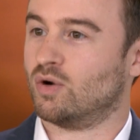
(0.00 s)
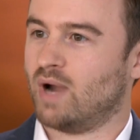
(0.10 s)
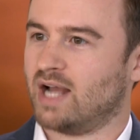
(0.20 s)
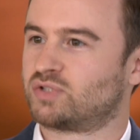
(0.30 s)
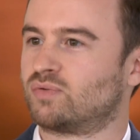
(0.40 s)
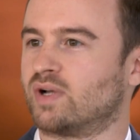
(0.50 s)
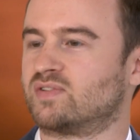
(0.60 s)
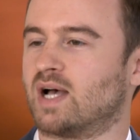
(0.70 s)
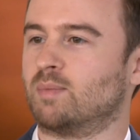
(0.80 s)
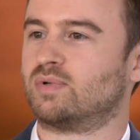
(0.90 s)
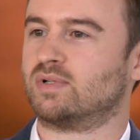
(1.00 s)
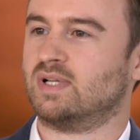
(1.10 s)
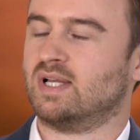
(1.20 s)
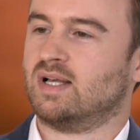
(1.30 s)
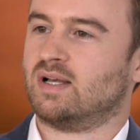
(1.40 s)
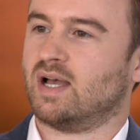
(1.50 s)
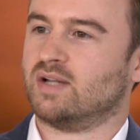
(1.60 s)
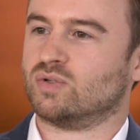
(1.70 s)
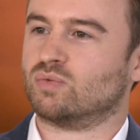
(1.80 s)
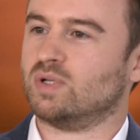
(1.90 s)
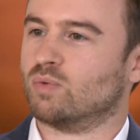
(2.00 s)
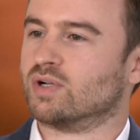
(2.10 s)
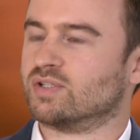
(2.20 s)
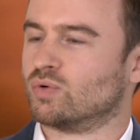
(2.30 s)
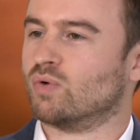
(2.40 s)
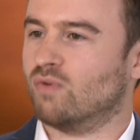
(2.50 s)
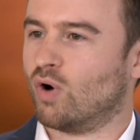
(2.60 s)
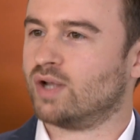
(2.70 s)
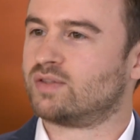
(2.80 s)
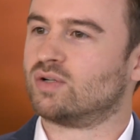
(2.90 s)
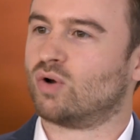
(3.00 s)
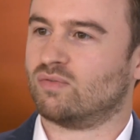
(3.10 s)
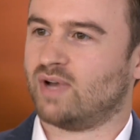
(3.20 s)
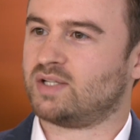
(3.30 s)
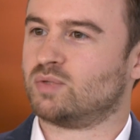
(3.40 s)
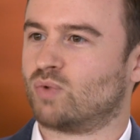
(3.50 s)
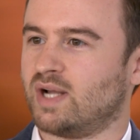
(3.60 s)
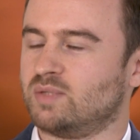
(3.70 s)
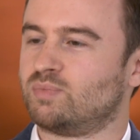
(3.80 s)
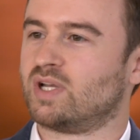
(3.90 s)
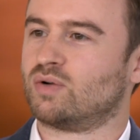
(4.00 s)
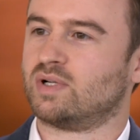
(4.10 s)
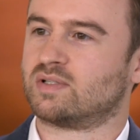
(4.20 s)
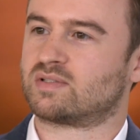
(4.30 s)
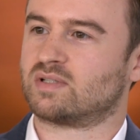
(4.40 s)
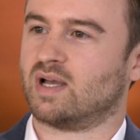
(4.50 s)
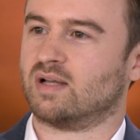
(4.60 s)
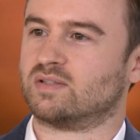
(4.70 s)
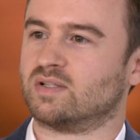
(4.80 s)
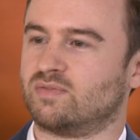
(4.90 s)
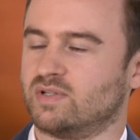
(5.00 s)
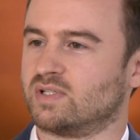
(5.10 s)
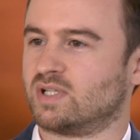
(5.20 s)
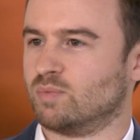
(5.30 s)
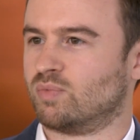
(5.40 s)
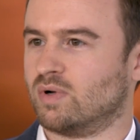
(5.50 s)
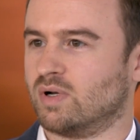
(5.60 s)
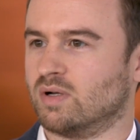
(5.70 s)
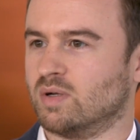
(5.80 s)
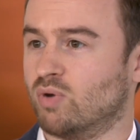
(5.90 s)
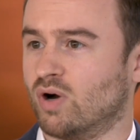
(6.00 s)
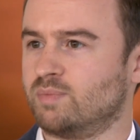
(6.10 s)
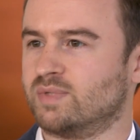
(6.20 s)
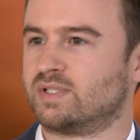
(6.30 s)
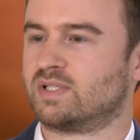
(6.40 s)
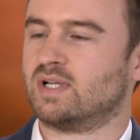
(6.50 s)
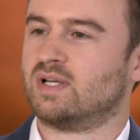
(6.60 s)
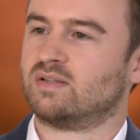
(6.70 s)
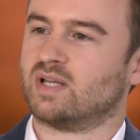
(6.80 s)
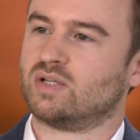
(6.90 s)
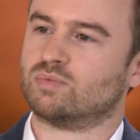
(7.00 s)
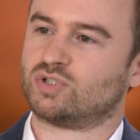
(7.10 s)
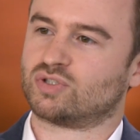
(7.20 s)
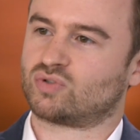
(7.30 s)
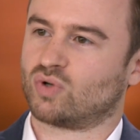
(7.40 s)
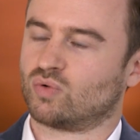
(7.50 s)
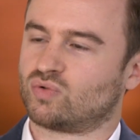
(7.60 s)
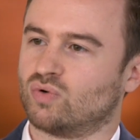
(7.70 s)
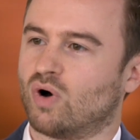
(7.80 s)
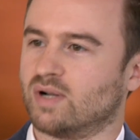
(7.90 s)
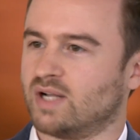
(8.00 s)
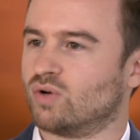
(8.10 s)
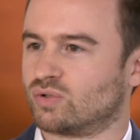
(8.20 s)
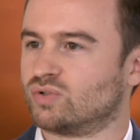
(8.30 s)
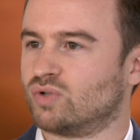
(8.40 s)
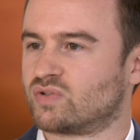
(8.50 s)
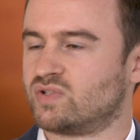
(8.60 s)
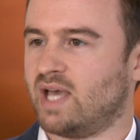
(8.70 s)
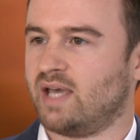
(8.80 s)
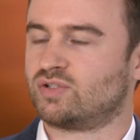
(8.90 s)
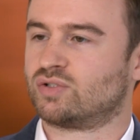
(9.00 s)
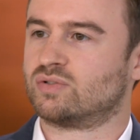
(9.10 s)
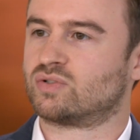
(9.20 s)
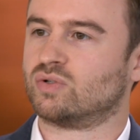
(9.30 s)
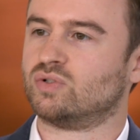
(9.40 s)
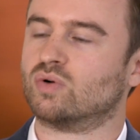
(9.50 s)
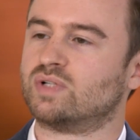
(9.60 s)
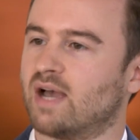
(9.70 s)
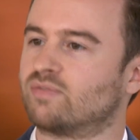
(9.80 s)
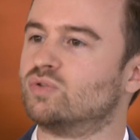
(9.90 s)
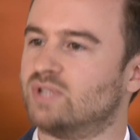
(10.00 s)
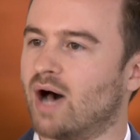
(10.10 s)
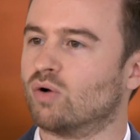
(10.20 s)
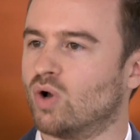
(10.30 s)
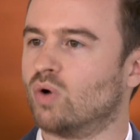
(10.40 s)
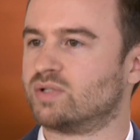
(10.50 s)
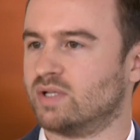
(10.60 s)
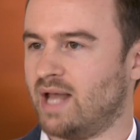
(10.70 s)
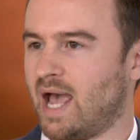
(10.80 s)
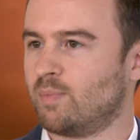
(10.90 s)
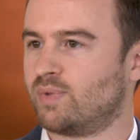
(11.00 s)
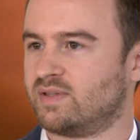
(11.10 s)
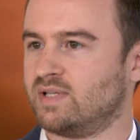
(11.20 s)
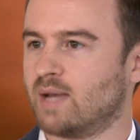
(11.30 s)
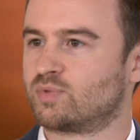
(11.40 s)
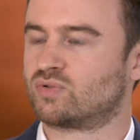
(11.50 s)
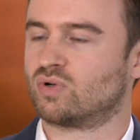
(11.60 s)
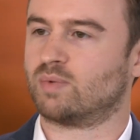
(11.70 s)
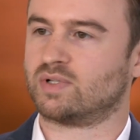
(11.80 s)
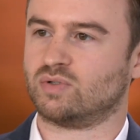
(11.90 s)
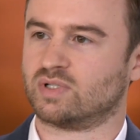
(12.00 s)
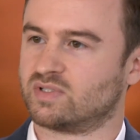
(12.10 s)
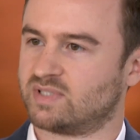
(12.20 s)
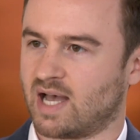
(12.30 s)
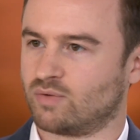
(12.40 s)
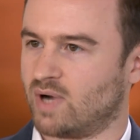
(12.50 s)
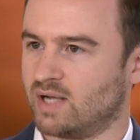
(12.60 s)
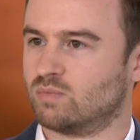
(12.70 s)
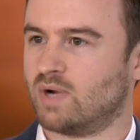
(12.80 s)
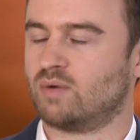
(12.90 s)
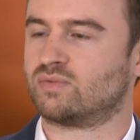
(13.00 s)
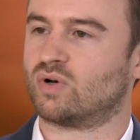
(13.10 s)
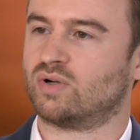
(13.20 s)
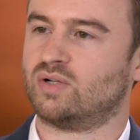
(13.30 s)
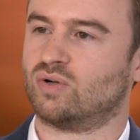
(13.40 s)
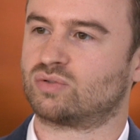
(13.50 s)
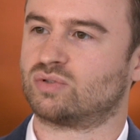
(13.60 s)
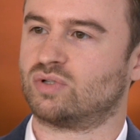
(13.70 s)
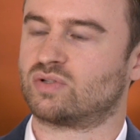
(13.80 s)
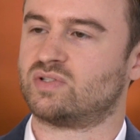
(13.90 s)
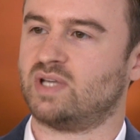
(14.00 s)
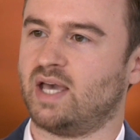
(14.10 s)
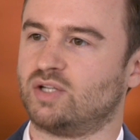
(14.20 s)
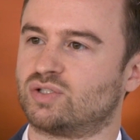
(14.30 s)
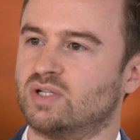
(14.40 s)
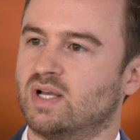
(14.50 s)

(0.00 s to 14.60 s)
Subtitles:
rash for example, and you really want to avoid the long waiting periods and the physical appointment, then you would just go to onlinedoctor.ch. So you don't have to download an app at the App Store, but you can start right away with onlinedoctor.ch.